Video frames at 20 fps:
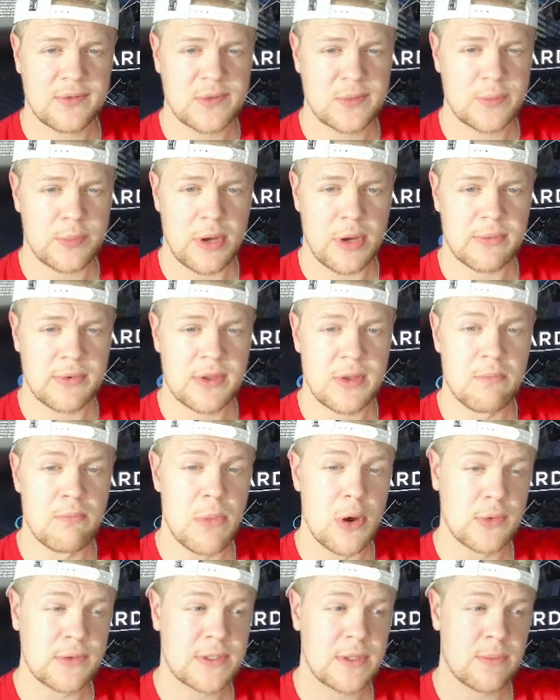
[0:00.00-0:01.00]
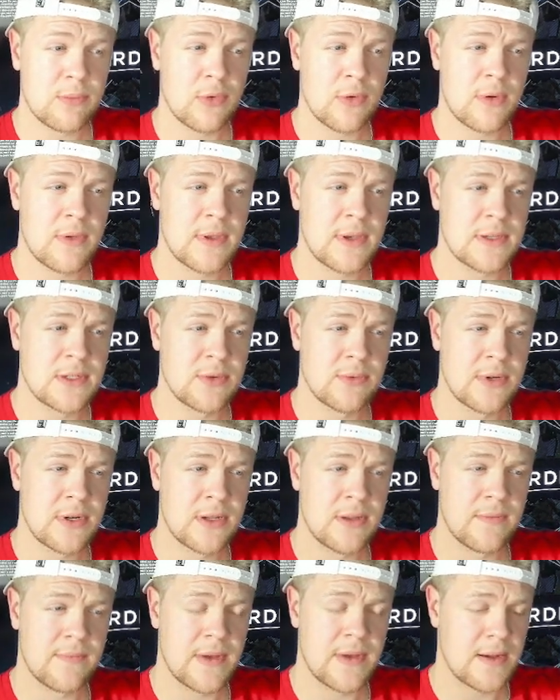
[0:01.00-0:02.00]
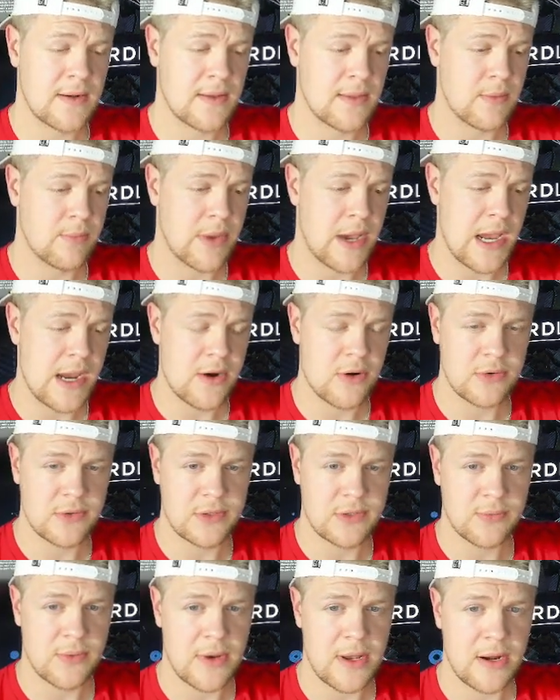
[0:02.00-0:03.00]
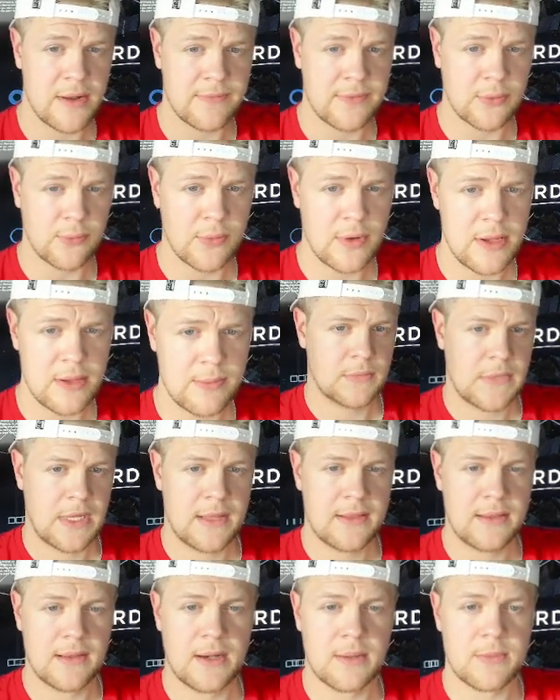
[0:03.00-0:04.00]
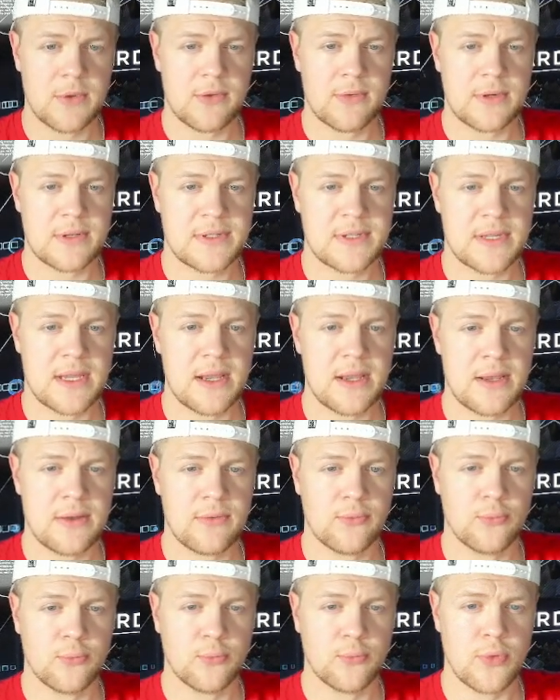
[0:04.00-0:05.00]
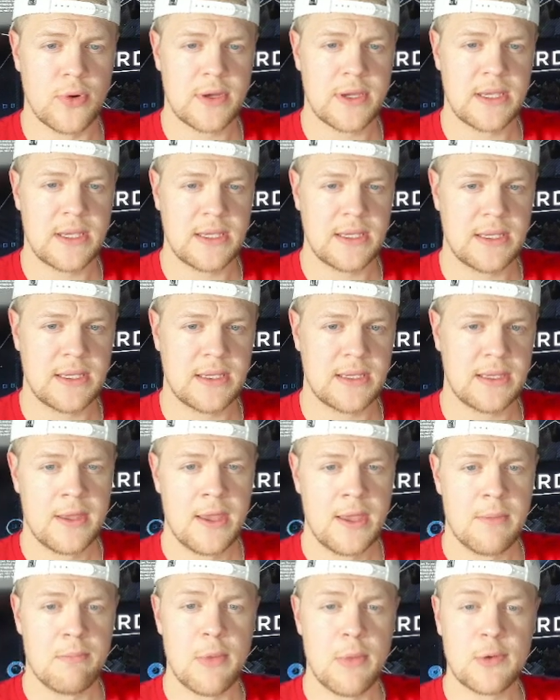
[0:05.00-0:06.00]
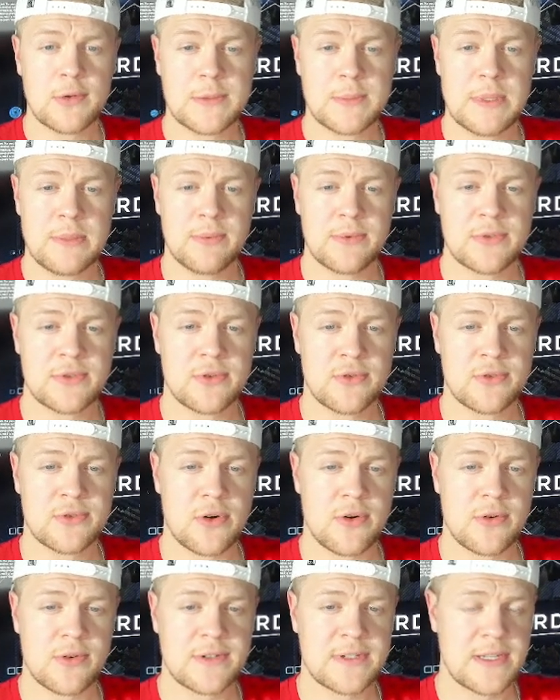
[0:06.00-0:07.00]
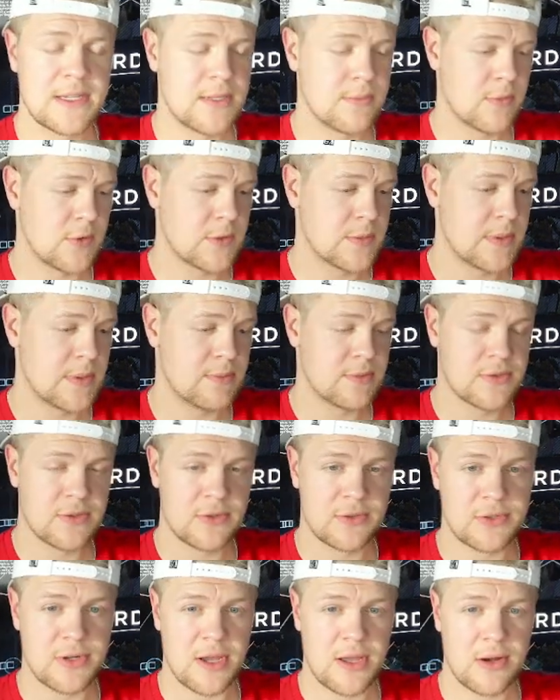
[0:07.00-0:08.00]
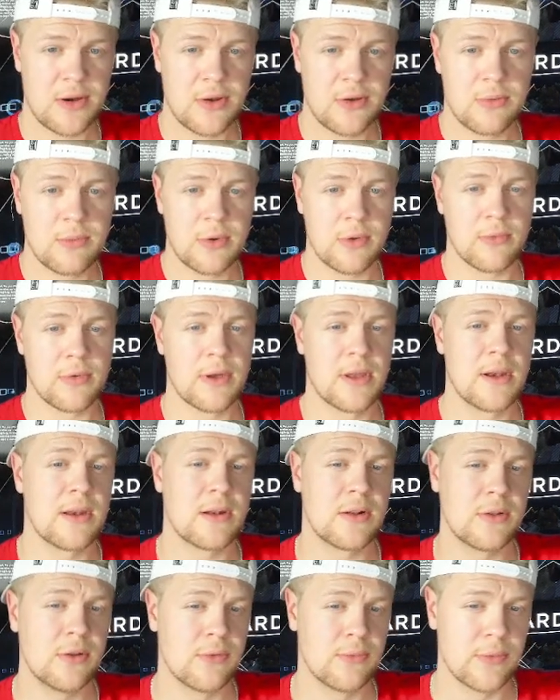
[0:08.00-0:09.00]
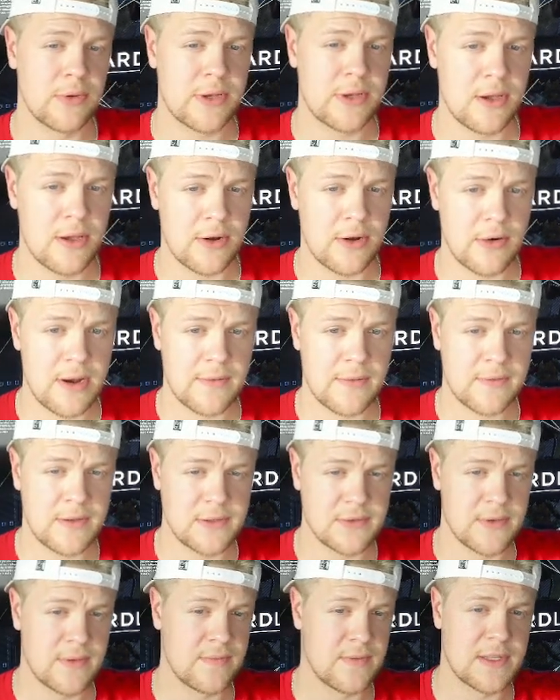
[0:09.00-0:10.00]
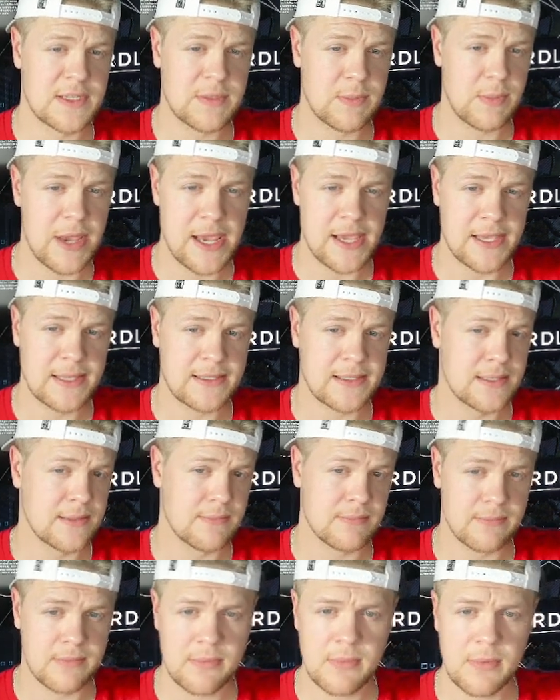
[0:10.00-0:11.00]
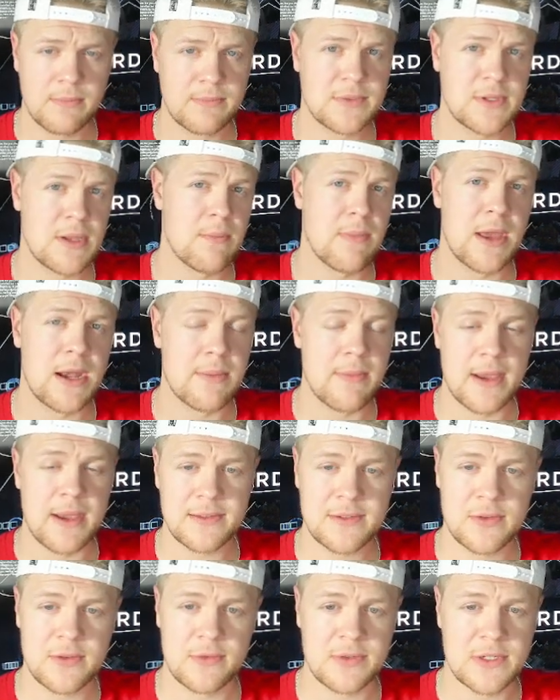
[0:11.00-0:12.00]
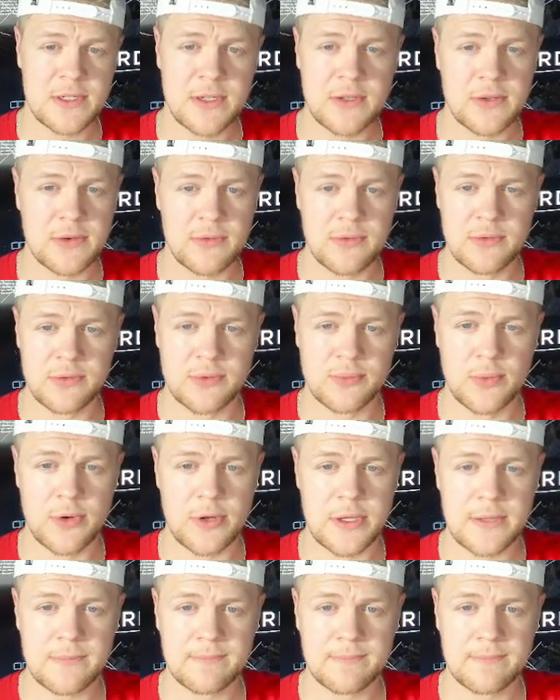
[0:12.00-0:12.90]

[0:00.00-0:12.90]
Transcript: are probably the most important things you want to convey to the buyer just right off the rip. And then I'm going to say rookie. Most people search RC and most people search auto, but we're going to include rookie autograph because we have the space and somebody might search Dylan Crews rookie.